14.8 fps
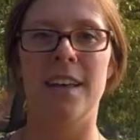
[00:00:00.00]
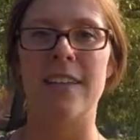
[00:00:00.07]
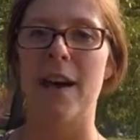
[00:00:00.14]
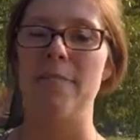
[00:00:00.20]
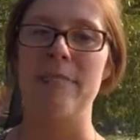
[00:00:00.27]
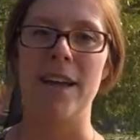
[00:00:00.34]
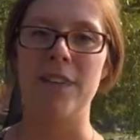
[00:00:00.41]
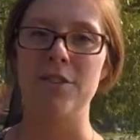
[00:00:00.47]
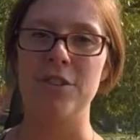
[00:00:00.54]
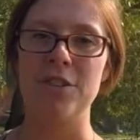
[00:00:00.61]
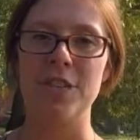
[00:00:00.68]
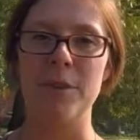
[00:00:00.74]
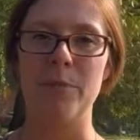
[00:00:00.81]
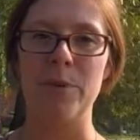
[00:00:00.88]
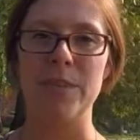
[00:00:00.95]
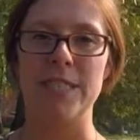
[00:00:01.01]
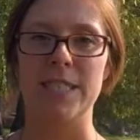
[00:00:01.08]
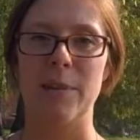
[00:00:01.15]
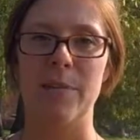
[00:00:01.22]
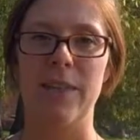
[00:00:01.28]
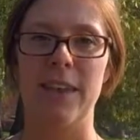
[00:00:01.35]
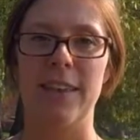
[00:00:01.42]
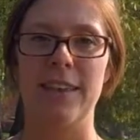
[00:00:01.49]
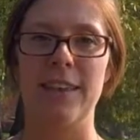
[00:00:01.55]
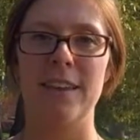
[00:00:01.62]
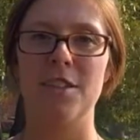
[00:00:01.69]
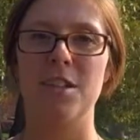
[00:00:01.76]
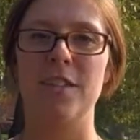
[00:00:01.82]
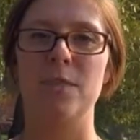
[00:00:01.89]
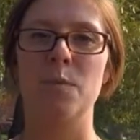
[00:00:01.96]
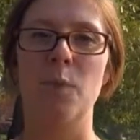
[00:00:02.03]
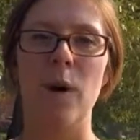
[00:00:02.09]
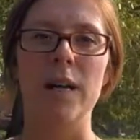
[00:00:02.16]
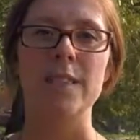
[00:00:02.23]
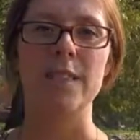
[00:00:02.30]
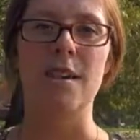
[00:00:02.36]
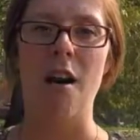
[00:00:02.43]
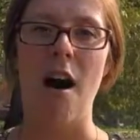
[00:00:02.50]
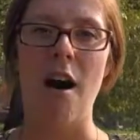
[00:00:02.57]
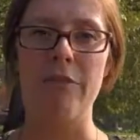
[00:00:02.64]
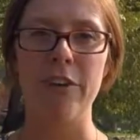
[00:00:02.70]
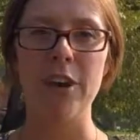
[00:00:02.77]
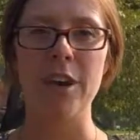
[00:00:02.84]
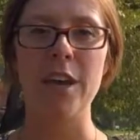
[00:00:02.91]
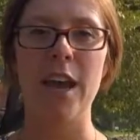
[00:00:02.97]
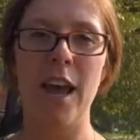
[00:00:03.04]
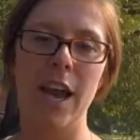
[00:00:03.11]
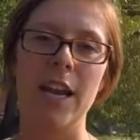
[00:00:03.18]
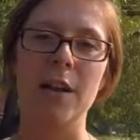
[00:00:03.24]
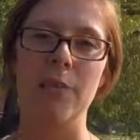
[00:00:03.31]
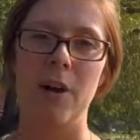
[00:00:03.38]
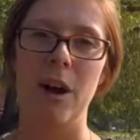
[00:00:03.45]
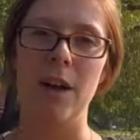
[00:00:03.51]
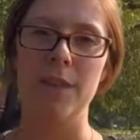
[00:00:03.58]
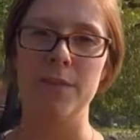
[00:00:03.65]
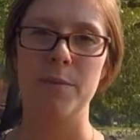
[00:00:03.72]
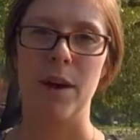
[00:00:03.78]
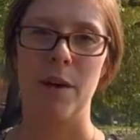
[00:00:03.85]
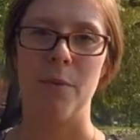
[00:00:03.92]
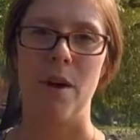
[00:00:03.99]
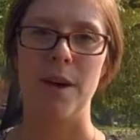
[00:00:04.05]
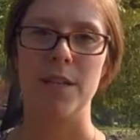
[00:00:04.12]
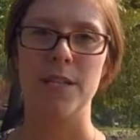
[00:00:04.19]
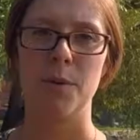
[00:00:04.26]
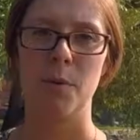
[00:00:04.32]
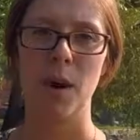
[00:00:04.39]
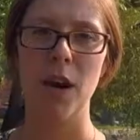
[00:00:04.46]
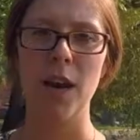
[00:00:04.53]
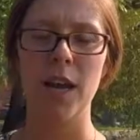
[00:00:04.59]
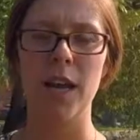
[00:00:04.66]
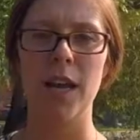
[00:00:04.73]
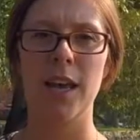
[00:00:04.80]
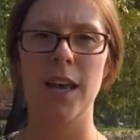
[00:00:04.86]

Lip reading: That mentorship was something that just wasn't offered anywhere else where I wanted to work,